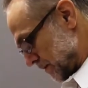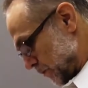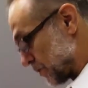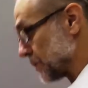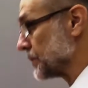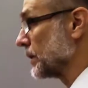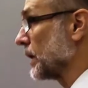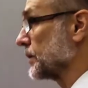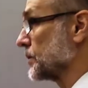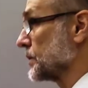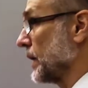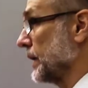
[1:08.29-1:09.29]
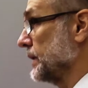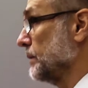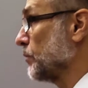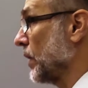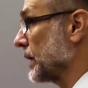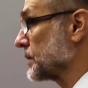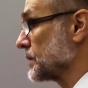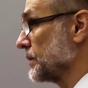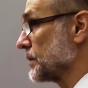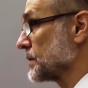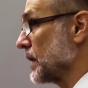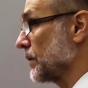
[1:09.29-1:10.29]
Which is the largest ID practice
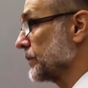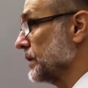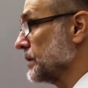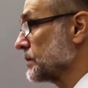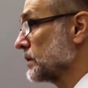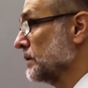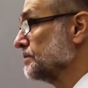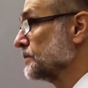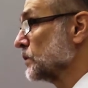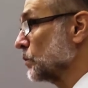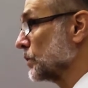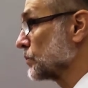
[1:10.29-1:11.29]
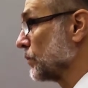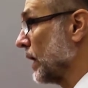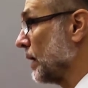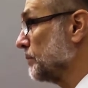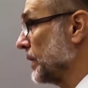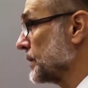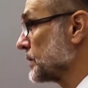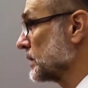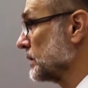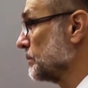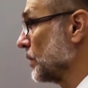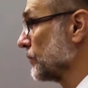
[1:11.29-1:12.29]
in the Southeast, which Rob
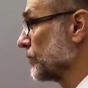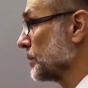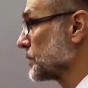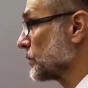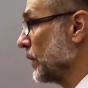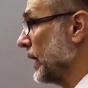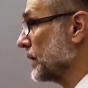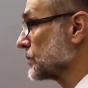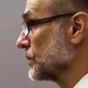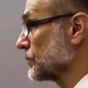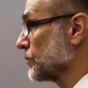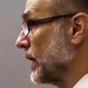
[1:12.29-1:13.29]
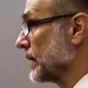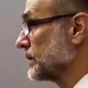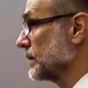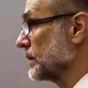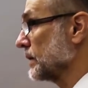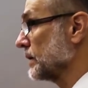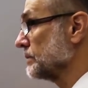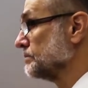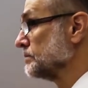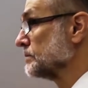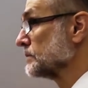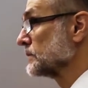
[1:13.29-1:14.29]
basically built from scratch, attracting
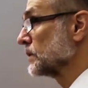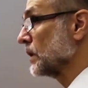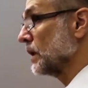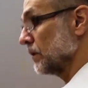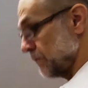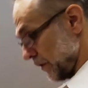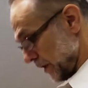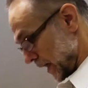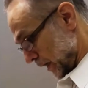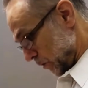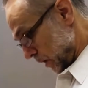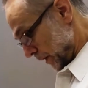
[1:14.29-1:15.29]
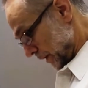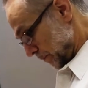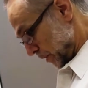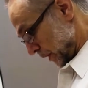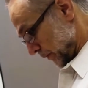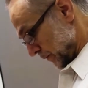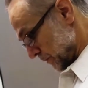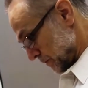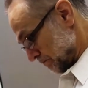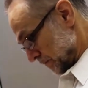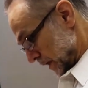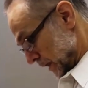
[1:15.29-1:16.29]
very high quality
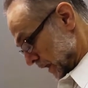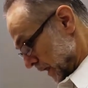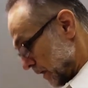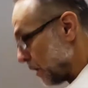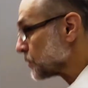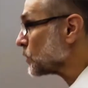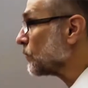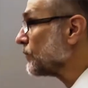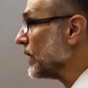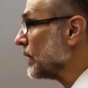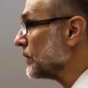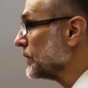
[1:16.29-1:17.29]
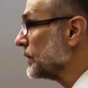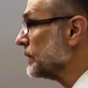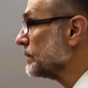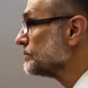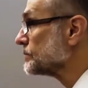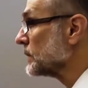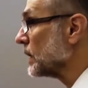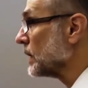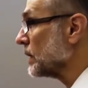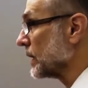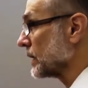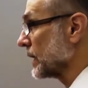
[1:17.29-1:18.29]
partners. He also founded
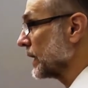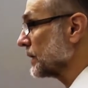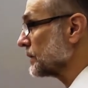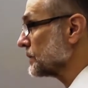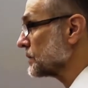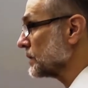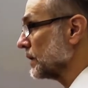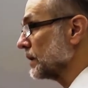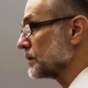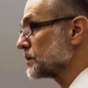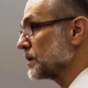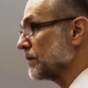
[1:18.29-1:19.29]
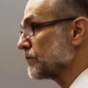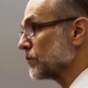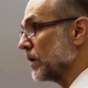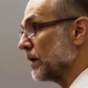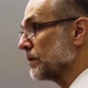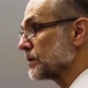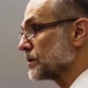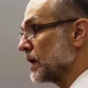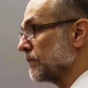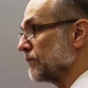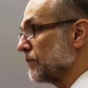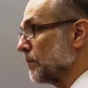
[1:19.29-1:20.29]
Atlanta's Safe
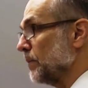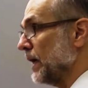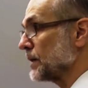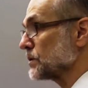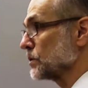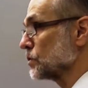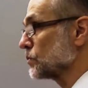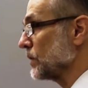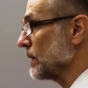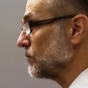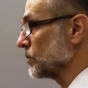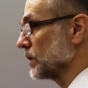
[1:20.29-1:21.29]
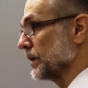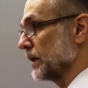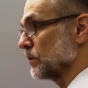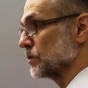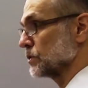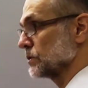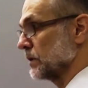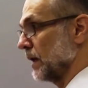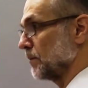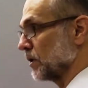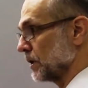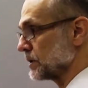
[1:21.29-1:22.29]
Passage Travel Clinic, which
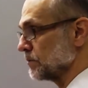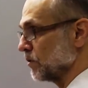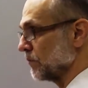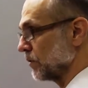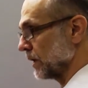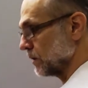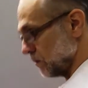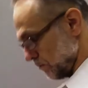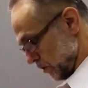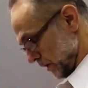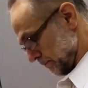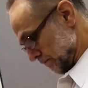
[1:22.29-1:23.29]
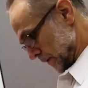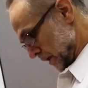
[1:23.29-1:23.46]
I'm a customer of when I go abroad.